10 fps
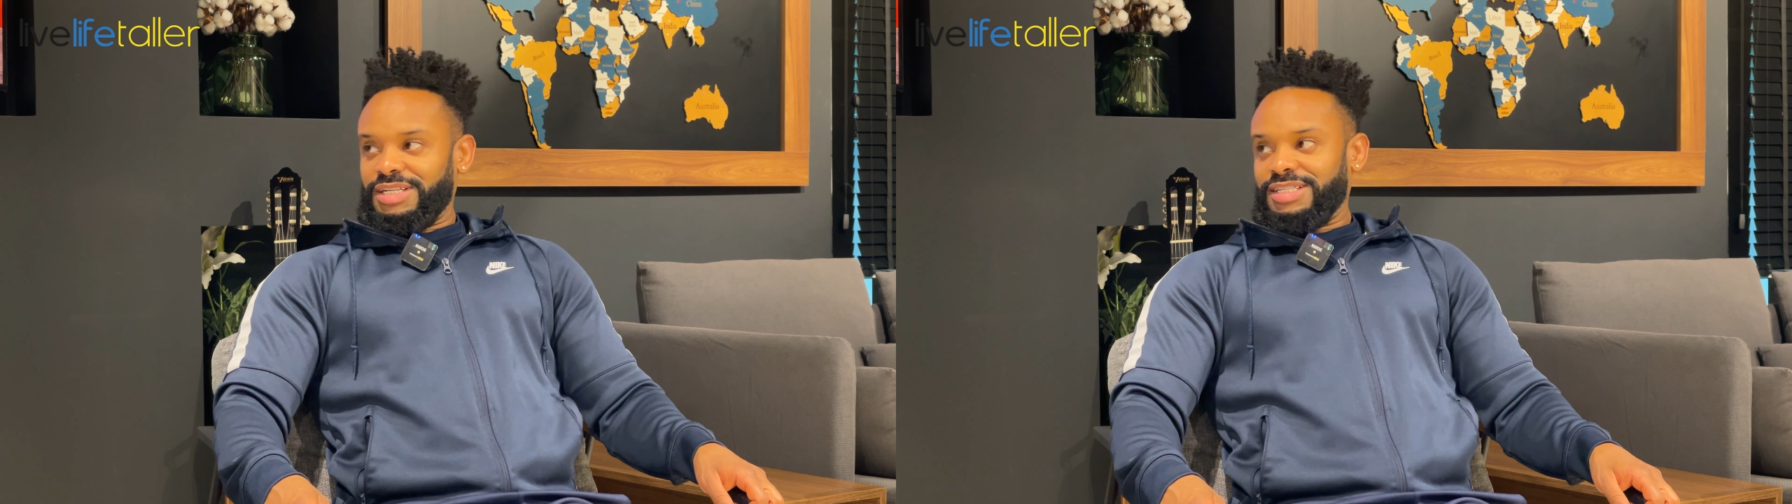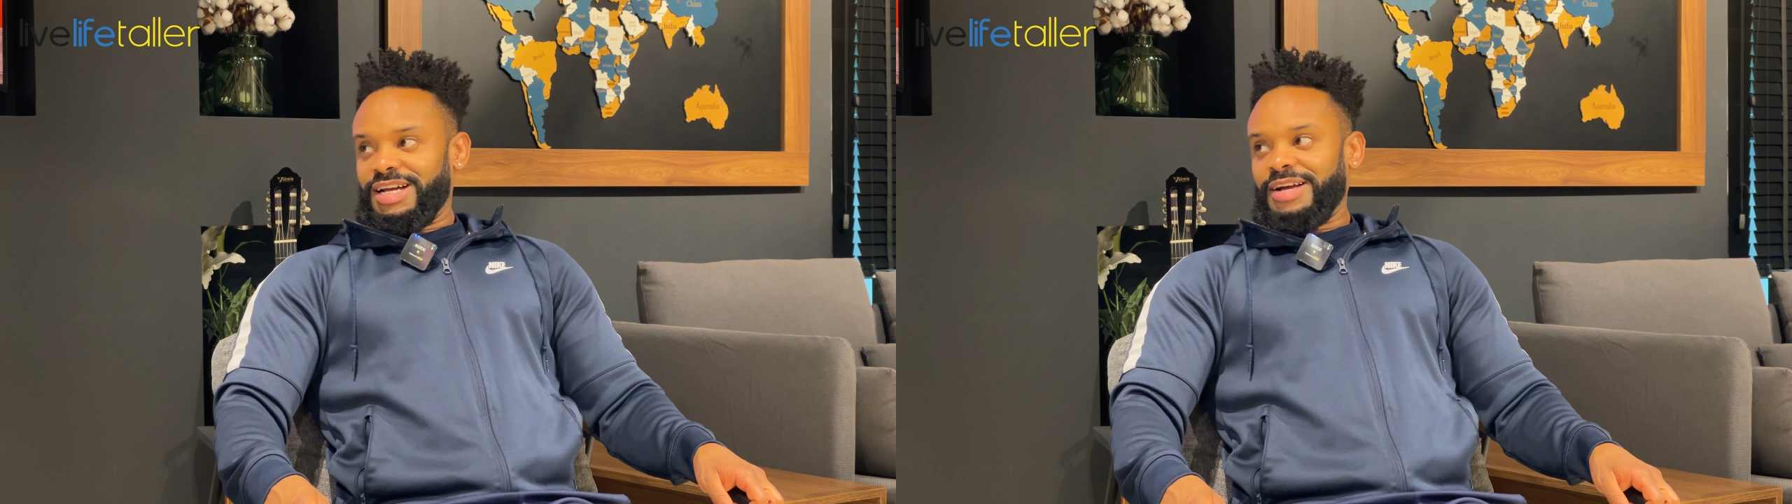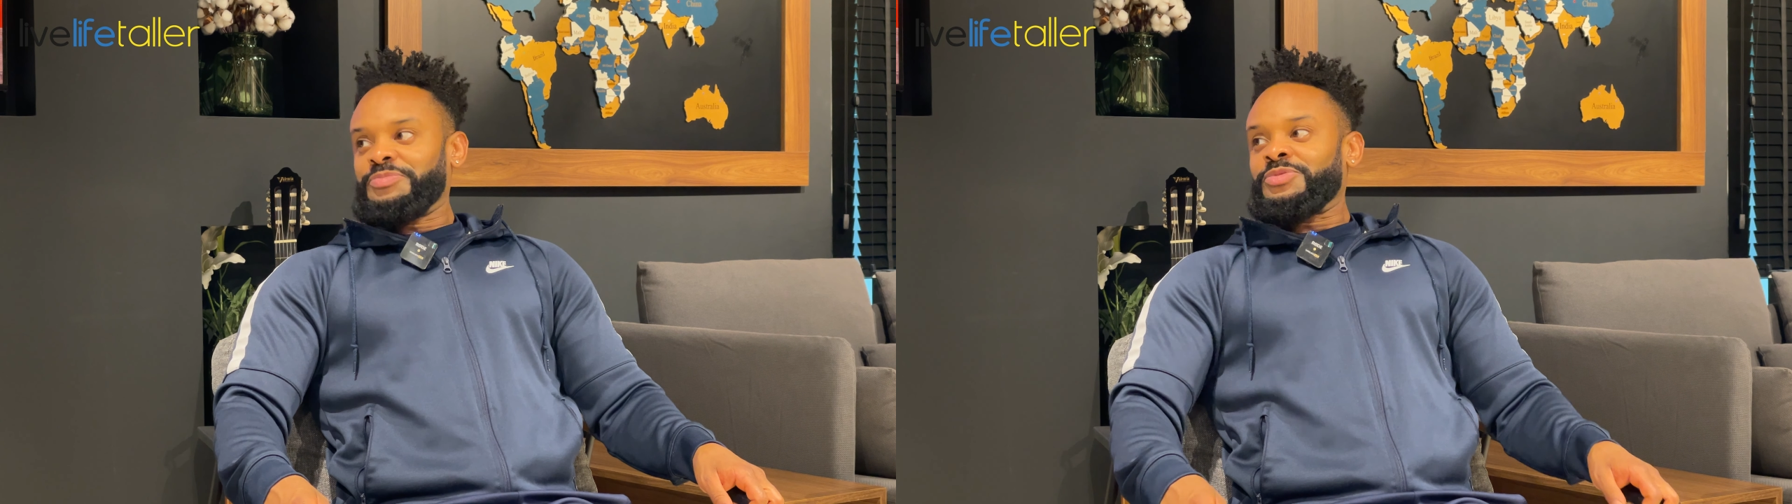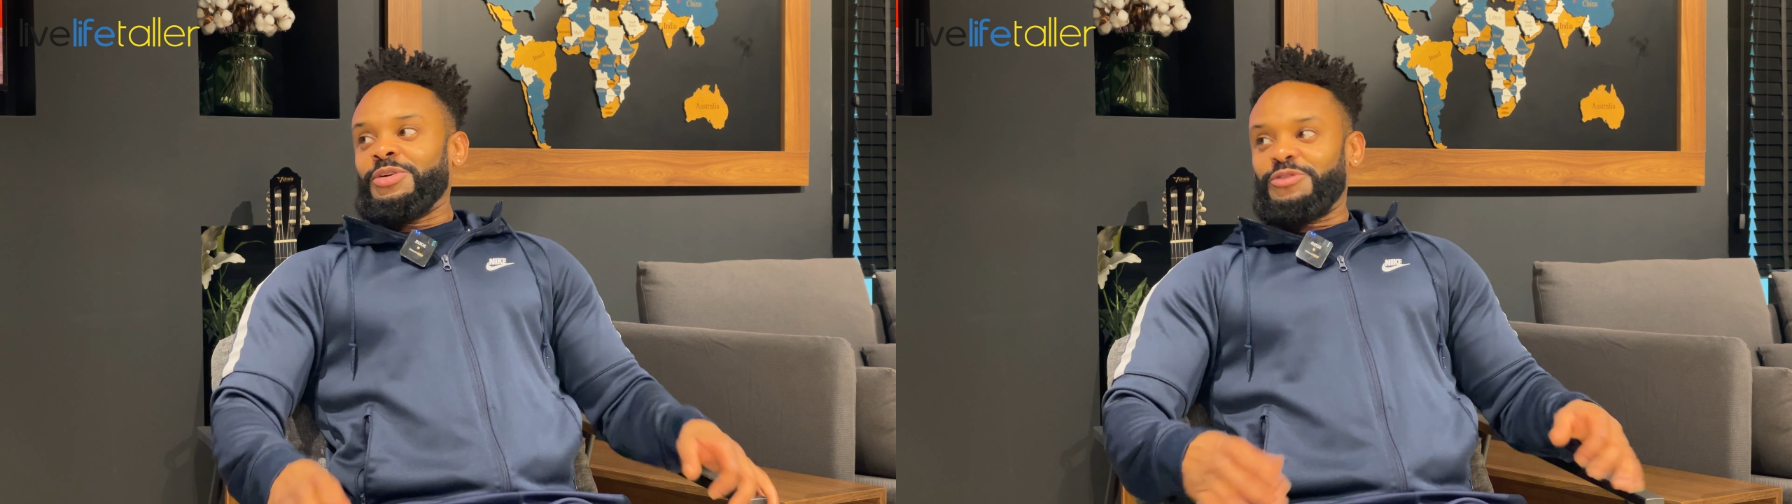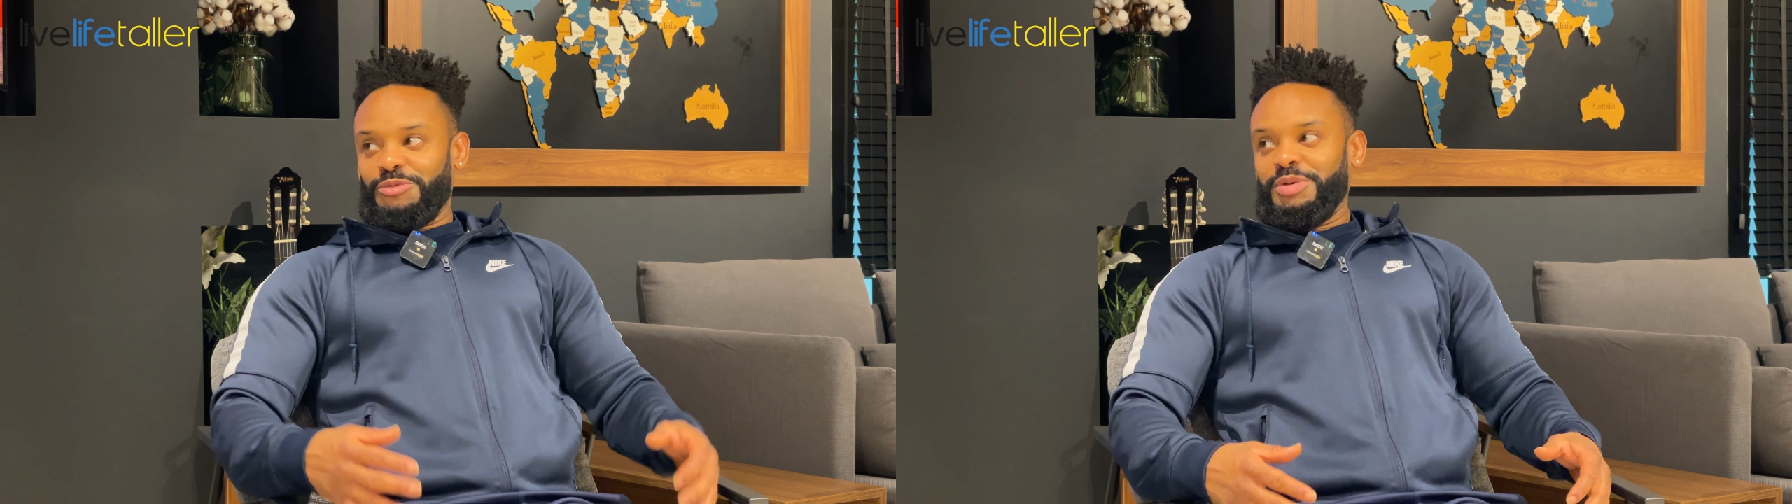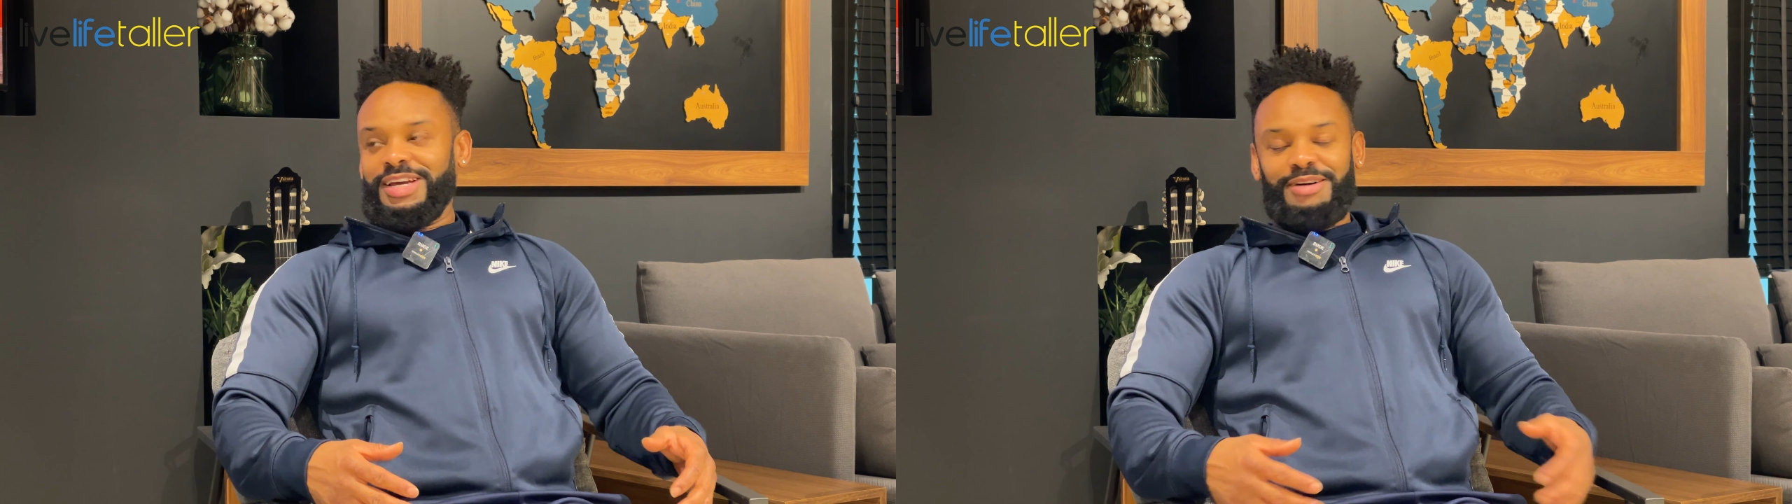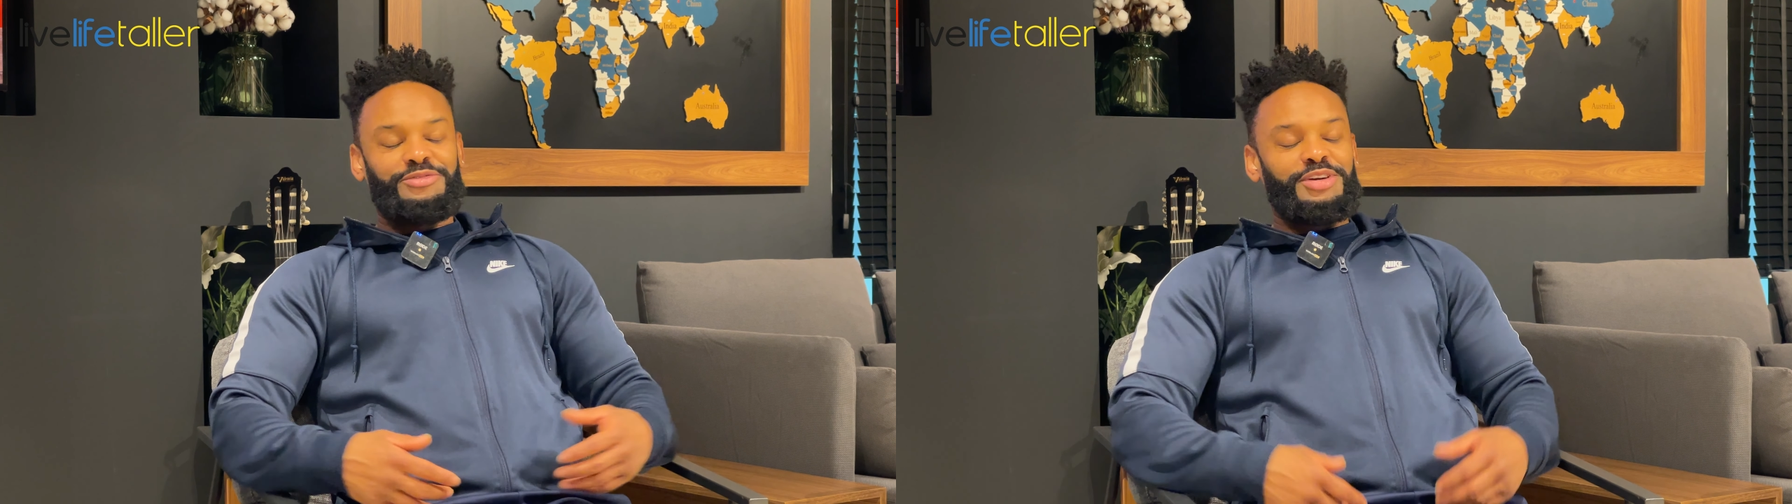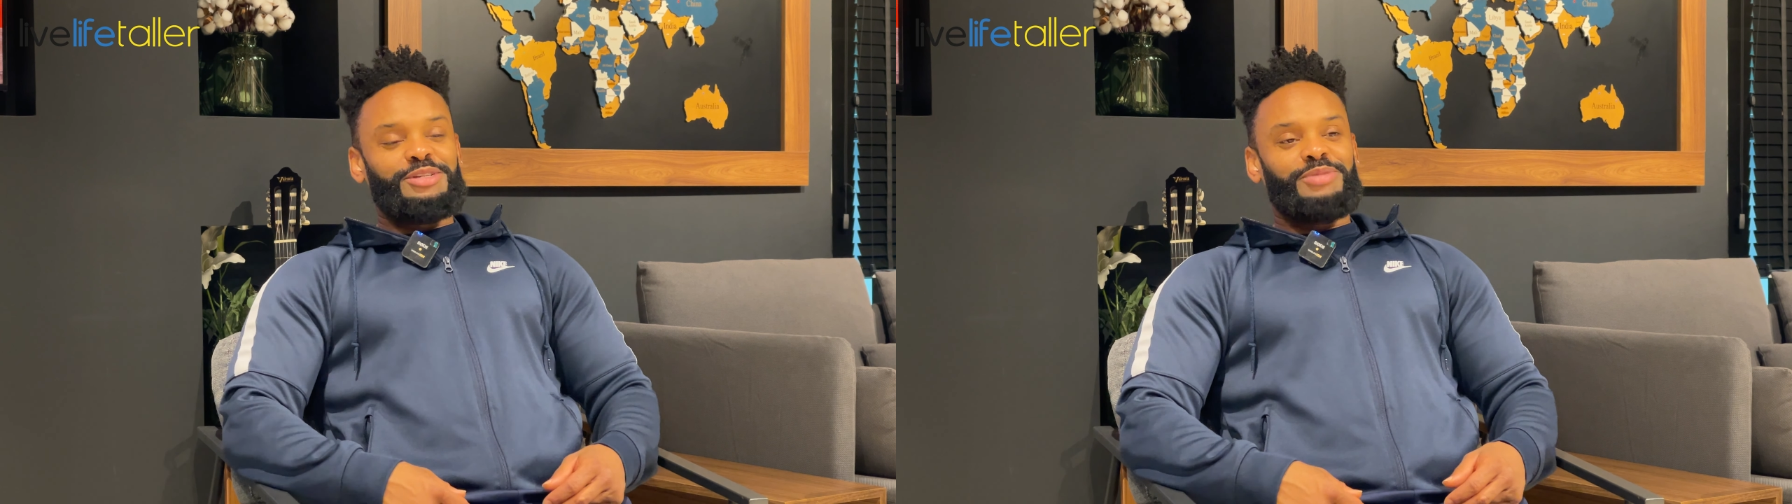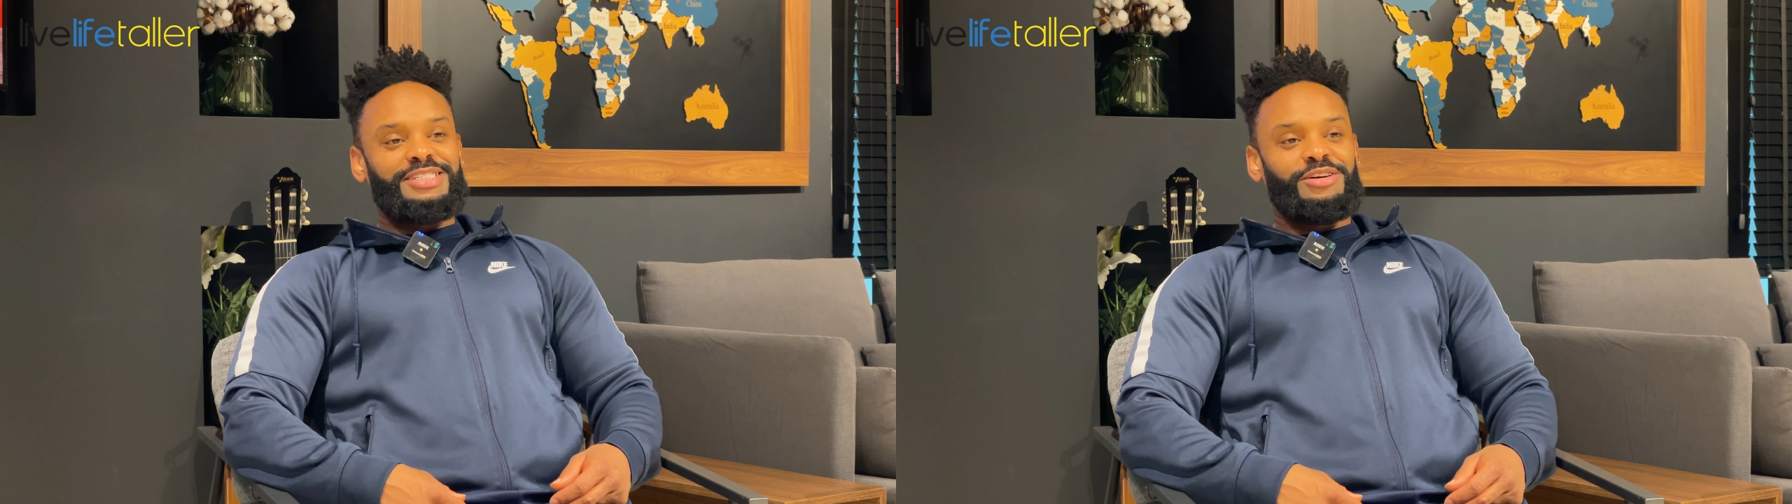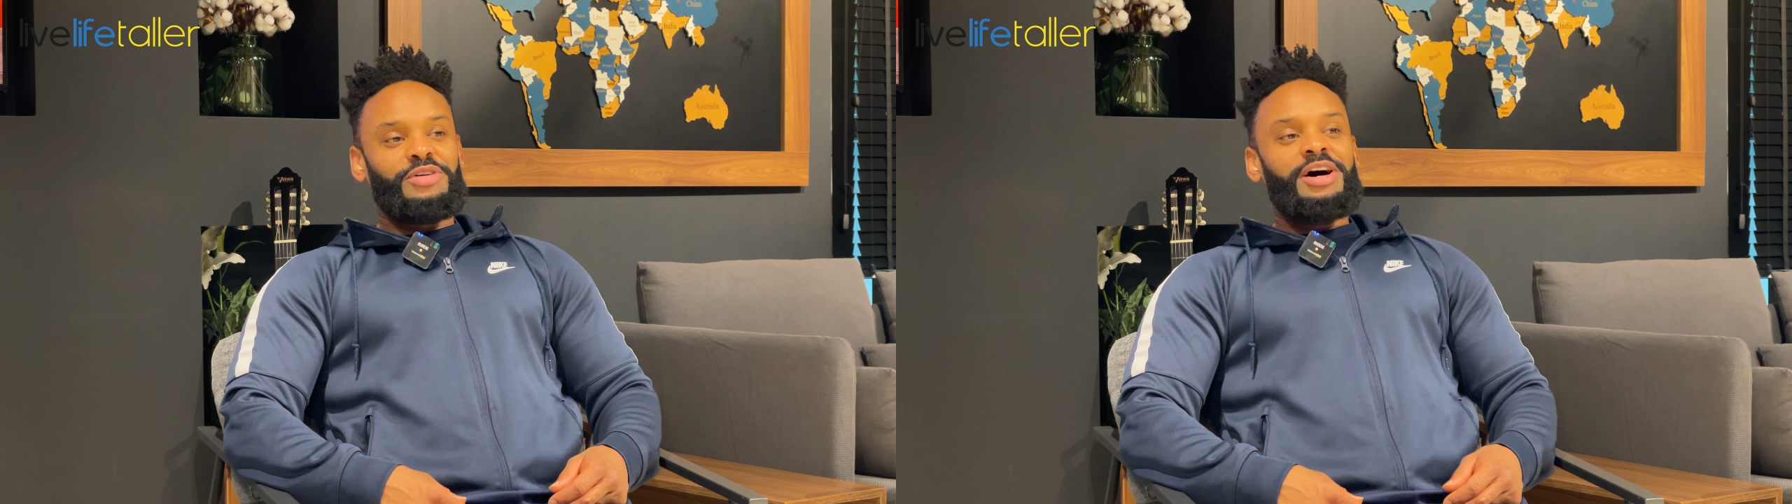And it's like, for me, I'm thinking to
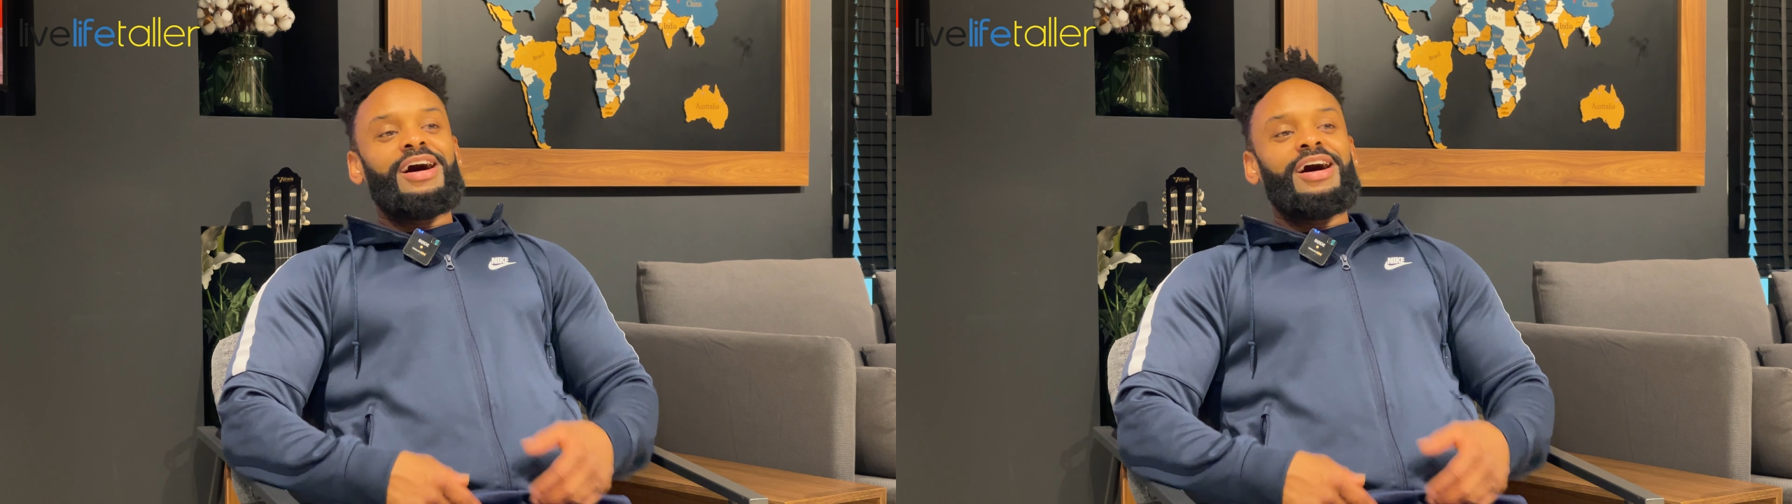myself,